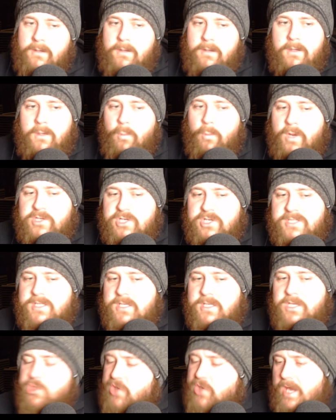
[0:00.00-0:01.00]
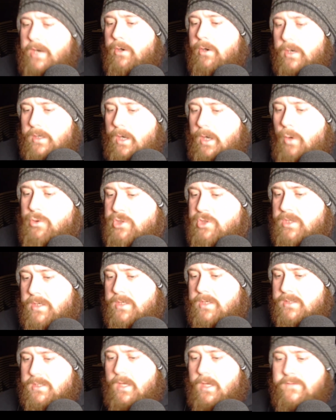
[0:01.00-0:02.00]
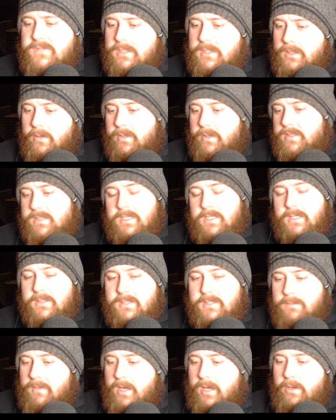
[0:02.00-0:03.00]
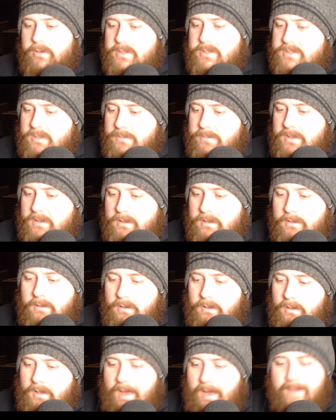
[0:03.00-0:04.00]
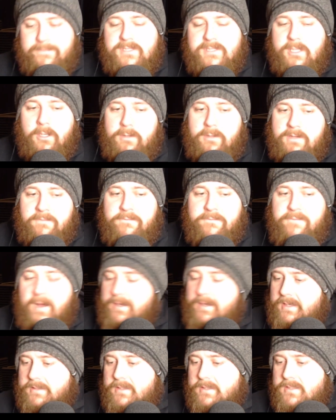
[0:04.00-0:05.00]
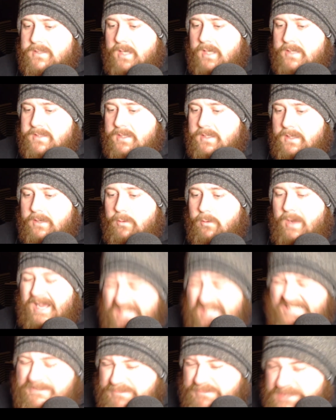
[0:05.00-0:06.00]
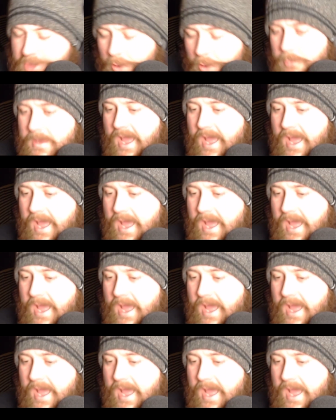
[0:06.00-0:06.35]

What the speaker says: We're just a degenerate culture that deserves to go extinct, in my honest opinion. Absolutely fucking disgusting little absolute